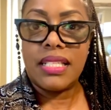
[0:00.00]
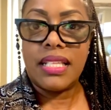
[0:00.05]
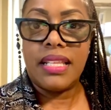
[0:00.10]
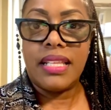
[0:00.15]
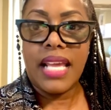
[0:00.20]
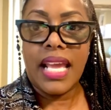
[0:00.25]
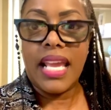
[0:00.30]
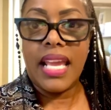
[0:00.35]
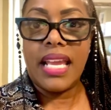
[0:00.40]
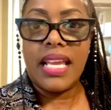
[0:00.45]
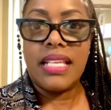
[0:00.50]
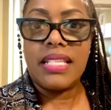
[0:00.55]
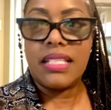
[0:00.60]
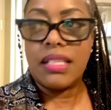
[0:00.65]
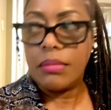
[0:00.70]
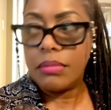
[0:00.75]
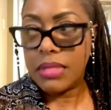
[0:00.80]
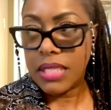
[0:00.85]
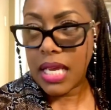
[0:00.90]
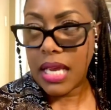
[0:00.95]
They
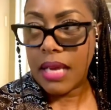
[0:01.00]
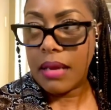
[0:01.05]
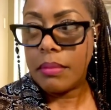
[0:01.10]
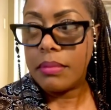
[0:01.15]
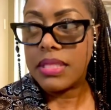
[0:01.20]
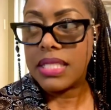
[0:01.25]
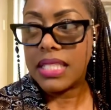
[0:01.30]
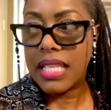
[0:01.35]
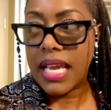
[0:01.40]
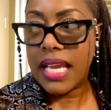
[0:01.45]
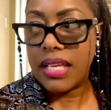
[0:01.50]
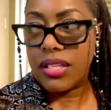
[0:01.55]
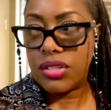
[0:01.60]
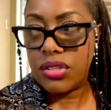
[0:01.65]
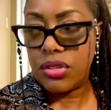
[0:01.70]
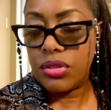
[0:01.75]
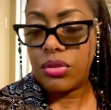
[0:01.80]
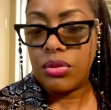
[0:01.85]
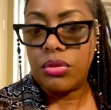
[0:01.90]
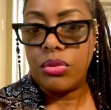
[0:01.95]
sometimes like to,
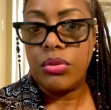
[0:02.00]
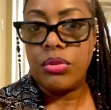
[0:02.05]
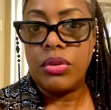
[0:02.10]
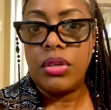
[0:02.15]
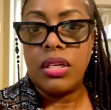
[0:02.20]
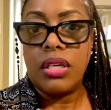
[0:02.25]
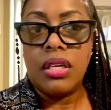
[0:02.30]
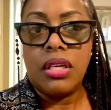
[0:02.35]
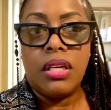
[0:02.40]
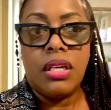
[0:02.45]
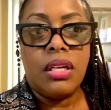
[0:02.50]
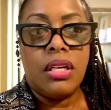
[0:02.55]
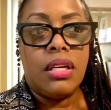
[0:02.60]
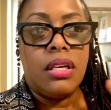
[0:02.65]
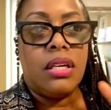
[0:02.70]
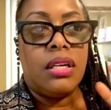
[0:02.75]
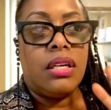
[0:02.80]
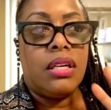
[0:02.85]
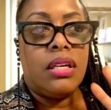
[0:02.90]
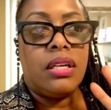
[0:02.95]

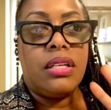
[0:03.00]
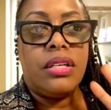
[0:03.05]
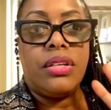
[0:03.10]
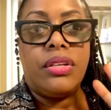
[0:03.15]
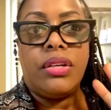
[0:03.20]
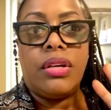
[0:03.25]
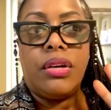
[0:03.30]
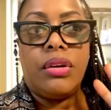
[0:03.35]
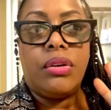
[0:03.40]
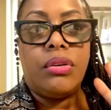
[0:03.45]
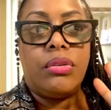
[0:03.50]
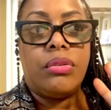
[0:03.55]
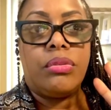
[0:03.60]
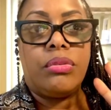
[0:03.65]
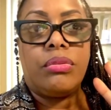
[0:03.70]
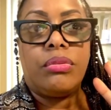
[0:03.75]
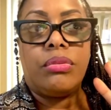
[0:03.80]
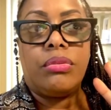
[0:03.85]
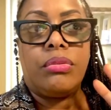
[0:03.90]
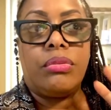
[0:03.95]
you know,
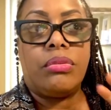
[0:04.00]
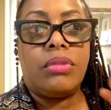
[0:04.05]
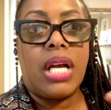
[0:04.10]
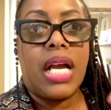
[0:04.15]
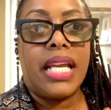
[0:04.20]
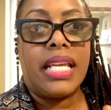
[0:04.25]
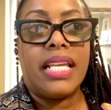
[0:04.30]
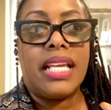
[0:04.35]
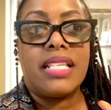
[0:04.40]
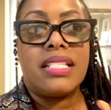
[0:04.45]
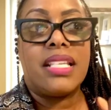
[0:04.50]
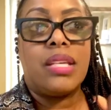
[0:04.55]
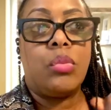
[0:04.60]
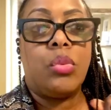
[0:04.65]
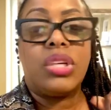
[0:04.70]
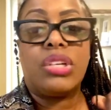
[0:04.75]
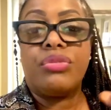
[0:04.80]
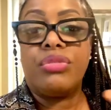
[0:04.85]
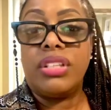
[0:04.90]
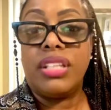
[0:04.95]
I guess they
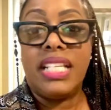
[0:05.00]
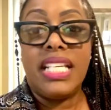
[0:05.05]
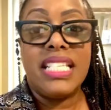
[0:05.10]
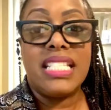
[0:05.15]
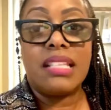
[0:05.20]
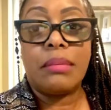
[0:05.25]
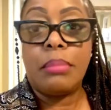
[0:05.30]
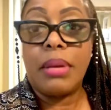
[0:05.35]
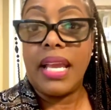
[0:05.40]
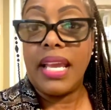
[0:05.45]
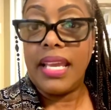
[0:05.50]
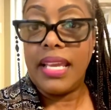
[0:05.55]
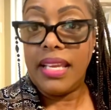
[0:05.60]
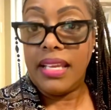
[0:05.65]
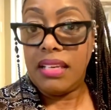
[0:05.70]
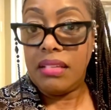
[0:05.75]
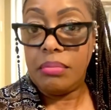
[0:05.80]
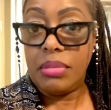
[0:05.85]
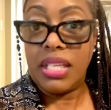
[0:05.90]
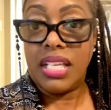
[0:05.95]
want to release the pain
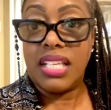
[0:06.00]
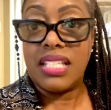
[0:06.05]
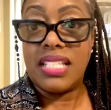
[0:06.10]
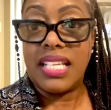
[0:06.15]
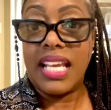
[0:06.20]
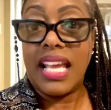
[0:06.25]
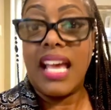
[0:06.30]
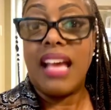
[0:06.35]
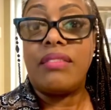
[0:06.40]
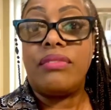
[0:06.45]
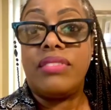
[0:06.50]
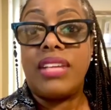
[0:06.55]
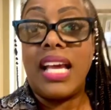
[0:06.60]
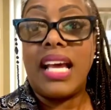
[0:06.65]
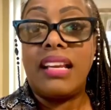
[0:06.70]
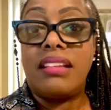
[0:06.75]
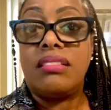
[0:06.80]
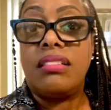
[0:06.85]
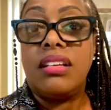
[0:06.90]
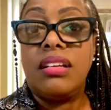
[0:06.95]
because they have not